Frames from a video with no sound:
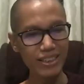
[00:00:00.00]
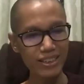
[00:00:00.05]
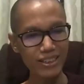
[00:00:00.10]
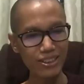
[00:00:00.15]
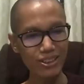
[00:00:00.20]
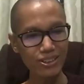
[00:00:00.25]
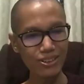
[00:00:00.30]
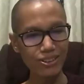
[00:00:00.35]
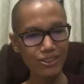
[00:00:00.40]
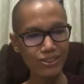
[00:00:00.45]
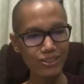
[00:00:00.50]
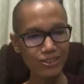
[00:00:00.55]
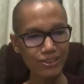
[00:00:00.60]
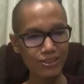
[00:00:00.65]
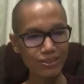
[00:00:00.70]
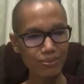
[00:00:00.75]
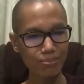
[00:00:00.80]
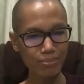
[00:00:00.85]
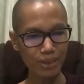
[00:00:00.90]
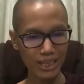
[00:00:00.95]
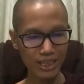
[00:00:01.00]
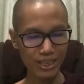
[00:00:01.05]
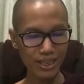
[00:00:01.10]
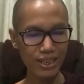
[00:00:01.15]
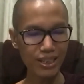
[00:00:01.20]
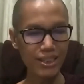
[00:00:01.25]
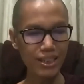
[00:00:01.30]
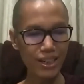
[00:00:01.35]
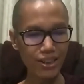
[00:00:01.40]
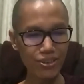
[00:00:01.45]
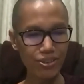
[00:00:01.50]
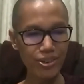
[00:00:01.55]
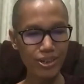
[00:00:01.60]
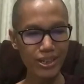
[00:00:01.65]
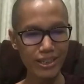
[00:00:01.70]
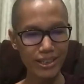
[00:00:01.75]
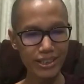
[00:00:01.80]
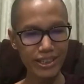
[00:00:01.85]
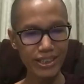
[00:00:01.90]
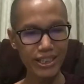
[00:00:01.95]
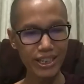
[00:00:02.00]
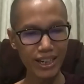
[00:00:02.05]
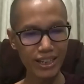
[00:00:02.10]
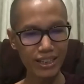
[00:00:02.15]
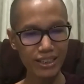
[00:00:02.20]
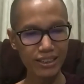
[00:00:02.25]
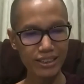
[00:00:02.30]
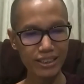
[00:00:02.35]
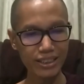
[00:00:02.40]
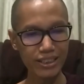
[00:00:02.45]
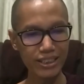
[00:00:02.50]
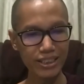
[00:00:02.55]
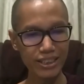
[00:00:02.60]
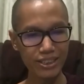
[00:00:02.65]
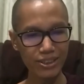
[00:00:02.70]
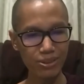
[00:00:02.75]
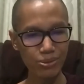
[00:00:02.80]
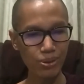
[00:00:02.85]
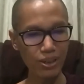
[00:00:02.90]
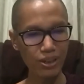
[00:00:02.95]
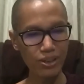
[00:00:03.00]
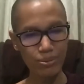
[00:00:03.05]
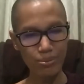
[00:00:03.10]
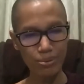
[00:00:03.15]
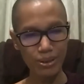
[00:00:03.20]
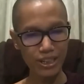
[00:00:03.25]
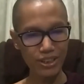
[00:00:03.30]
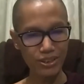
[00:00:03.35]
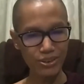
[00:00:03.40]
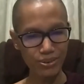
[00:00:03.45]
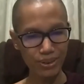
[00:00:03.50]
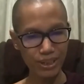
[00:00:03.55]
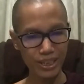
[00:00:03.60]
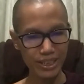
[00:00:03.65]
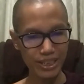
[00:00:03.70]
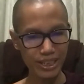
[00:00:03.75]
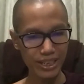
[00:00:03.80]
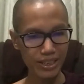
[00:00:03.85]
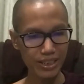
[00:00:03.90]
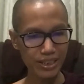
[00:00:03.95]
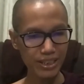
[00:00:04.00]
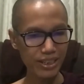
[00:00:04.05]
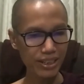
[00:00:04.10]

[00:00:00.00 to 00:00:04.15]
So, but in the religion, it is one of education.